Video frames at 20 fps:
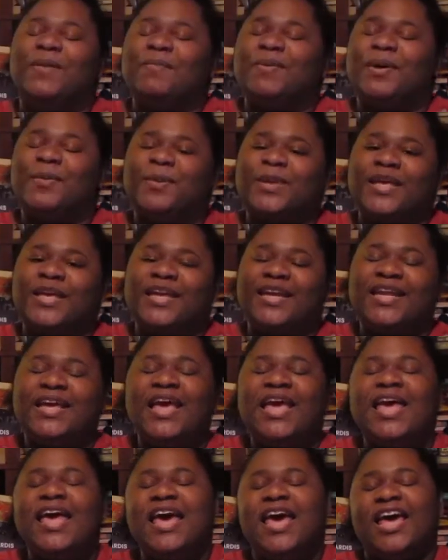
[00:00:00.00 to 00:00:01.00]
Pumpkin,
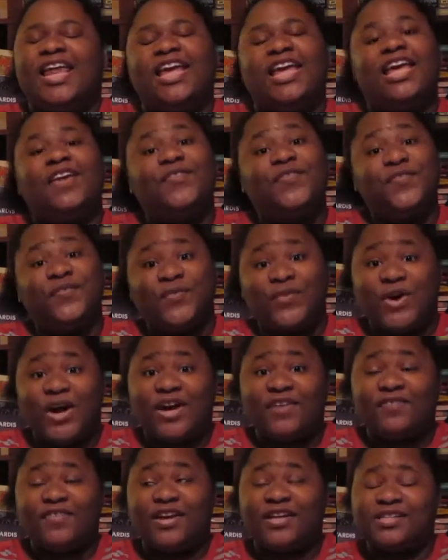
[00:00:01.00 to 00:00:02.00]
and I gave it 4
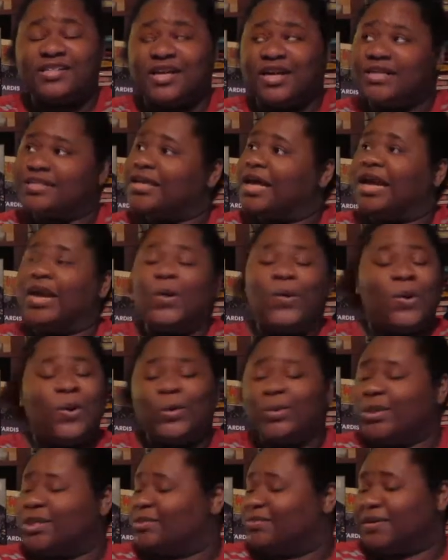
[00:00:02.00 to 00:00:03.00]
out of 5 stars. I don't
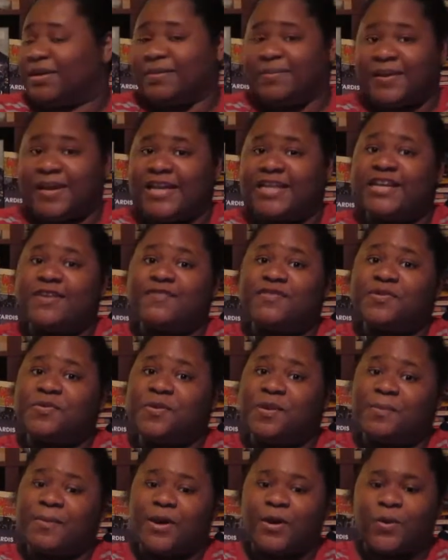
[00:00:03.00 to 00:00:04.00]
own this book, but I definitely
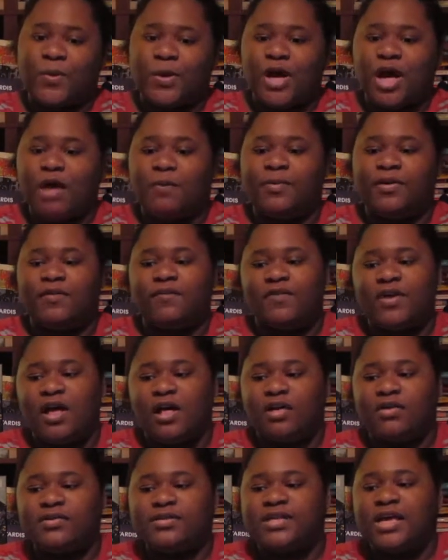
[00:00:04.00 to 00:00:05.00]
want my own copy. It
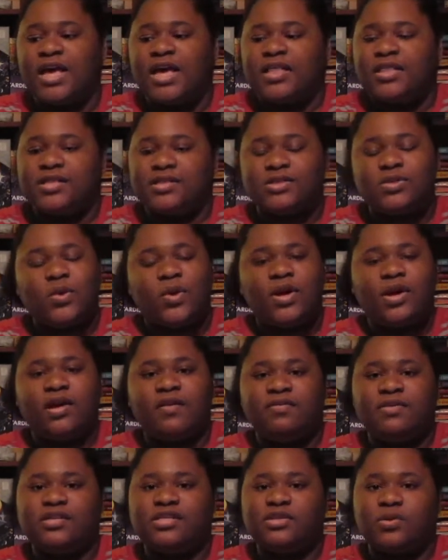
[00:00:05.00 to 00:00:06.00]
follows the story
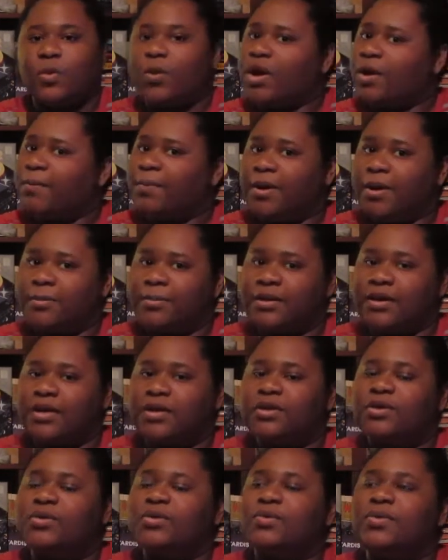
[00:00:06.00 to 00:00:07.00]
of the square
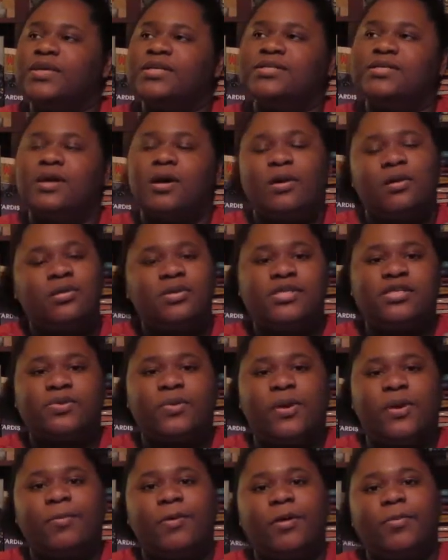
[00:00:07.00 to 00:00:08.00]
pumpkin, who is the only
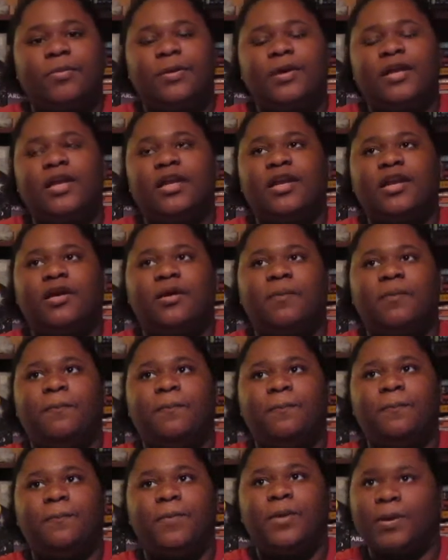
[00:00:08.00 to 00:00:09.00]
square pumpkin in a
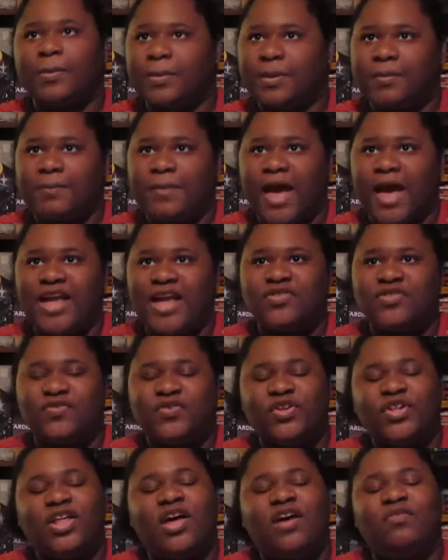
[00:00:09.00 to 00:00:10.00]
pumpkin patch
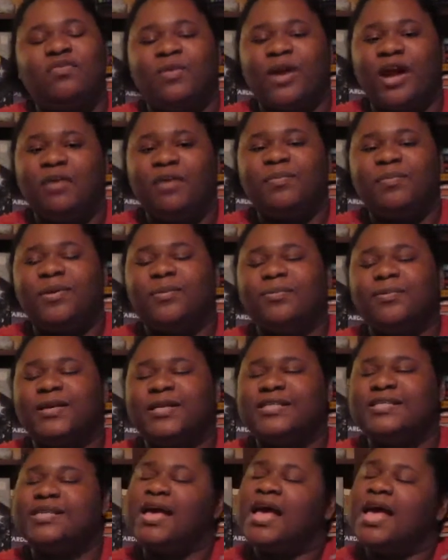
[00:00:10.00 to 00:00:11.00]
full of round
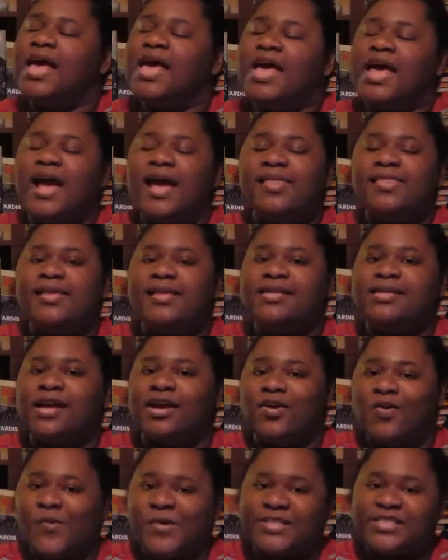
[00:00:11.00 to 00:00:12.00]
pumpkins. And then,
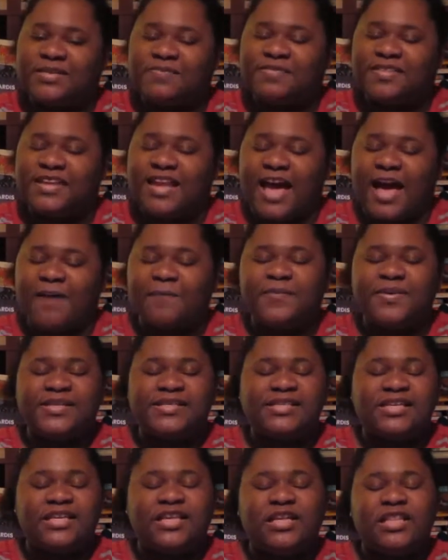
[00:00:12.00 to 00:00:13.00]
of course, something
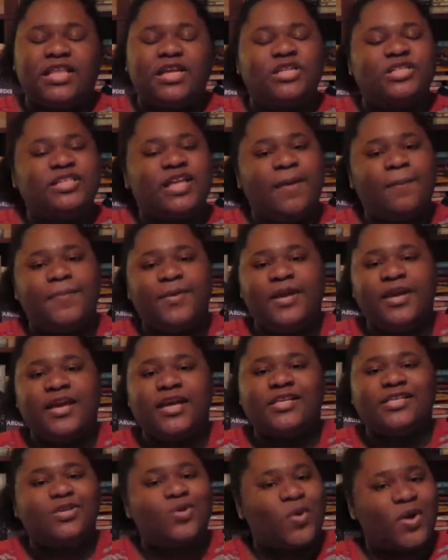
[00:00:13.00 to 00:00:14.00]
happens, and he learns that being
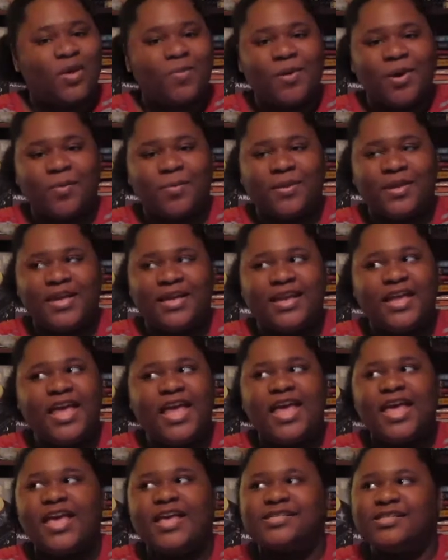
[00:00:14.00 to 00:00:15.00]
a square pumpkin
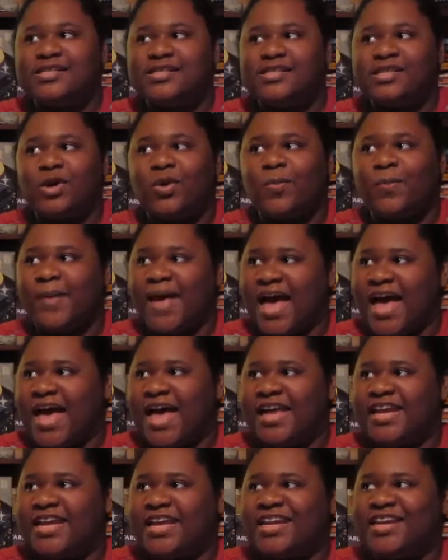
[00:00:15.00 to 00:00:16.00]
isn't so
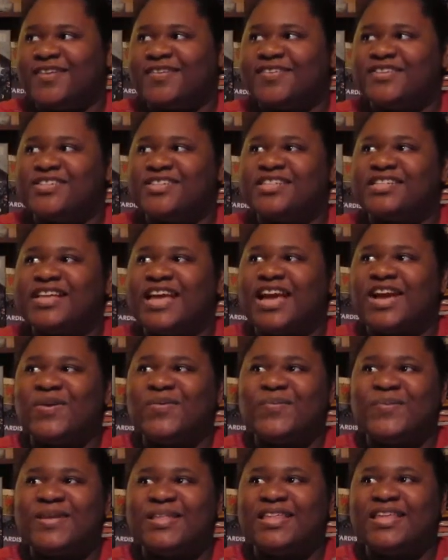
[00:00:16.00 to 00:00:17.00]
bad. And it was just
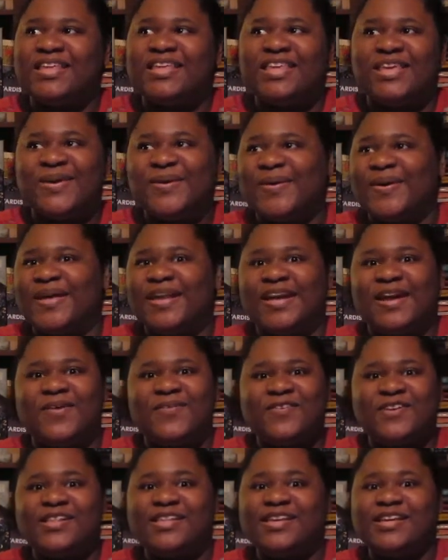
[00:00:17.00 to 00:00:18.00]
really cute, and I
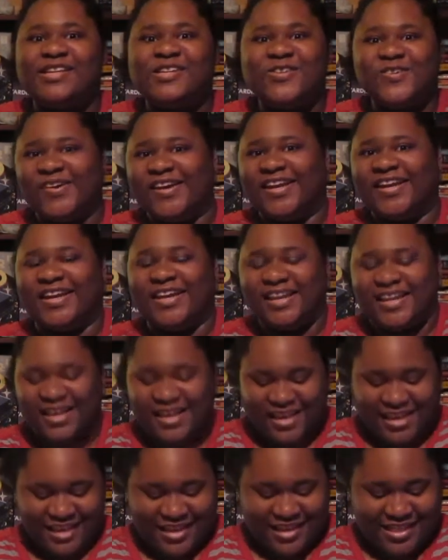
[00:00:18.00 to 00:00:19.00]
really enjoyed it.
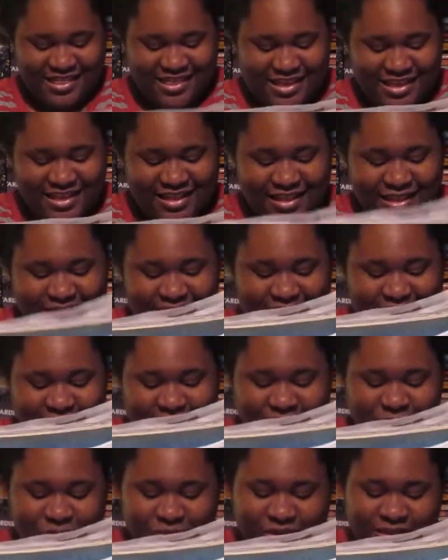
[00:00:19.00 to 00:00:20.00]
And then the
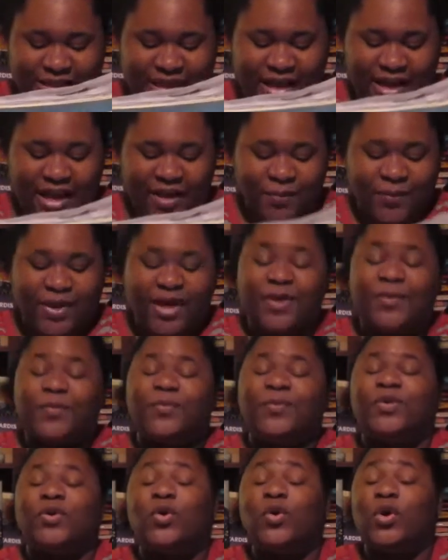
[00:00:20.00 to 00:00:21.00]
next book that I read
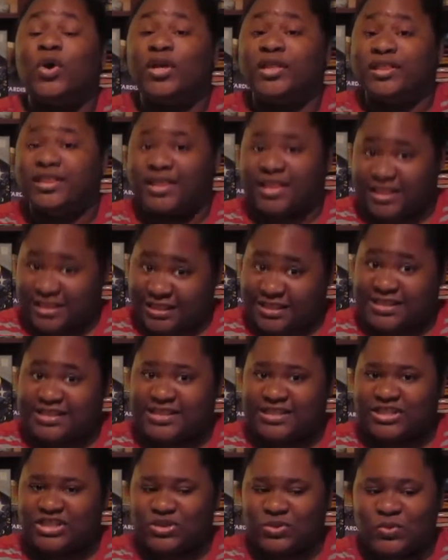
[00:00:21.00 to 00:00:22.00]
or
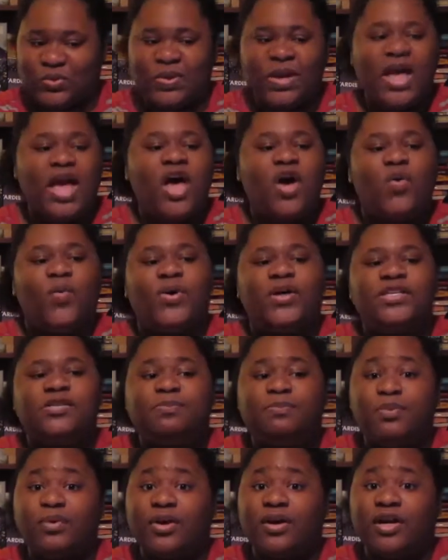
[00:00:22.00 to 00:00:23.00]
listened to was
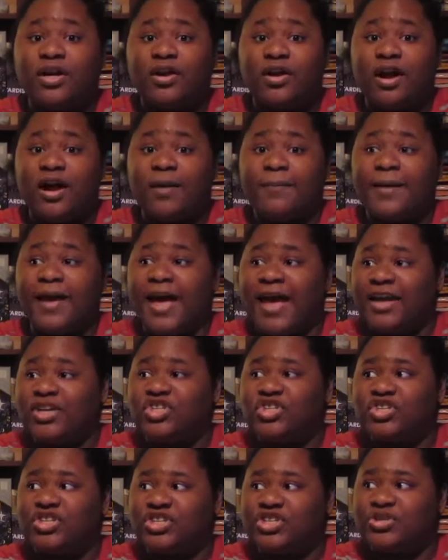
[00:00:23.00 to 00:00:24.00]
Born a Crime. I
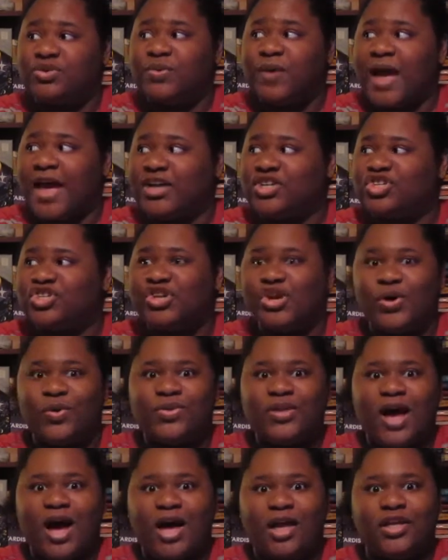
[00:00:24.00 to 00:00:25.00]
actually own
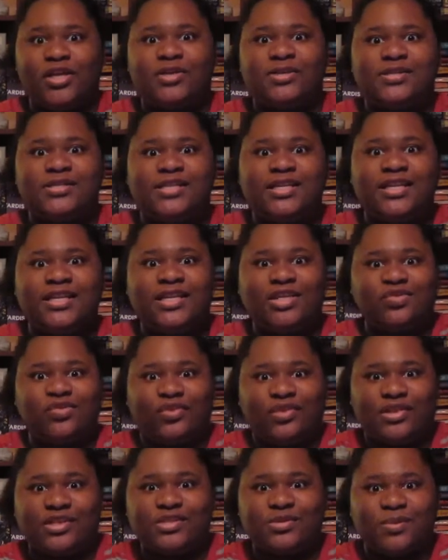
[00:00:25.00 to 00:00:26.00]
the audio CDs
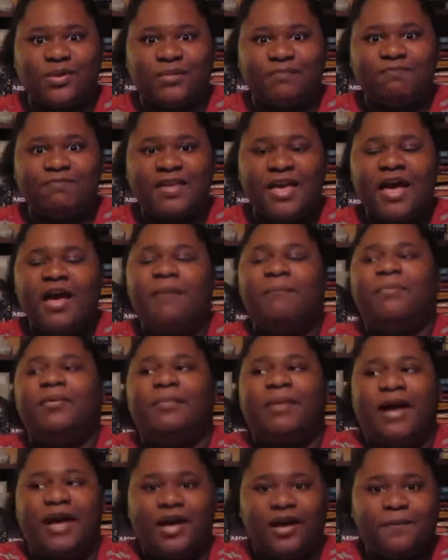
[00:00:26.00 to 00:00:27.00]
for this one, but
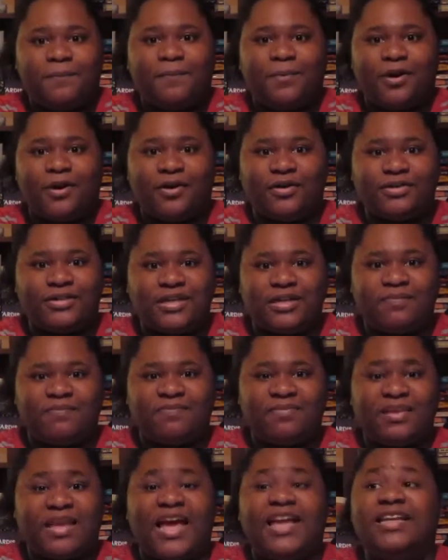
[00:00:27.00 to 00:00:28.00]
my aunt borrowed it.
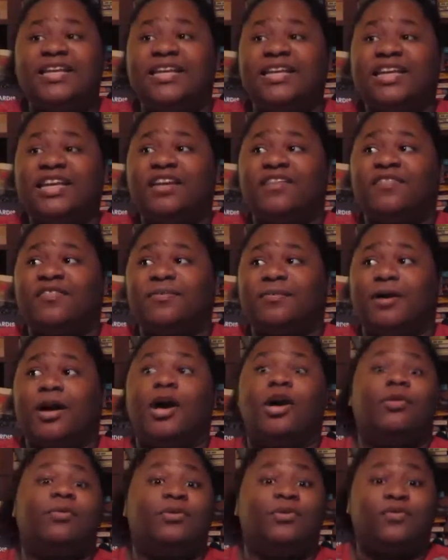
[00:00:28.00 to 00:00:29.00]
I did get it from
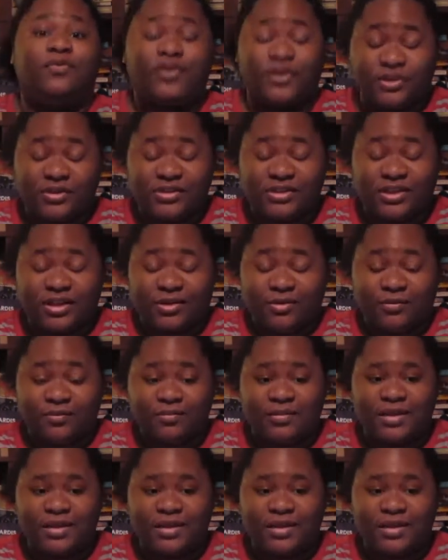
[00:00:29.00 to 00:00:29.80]
Audible first, though.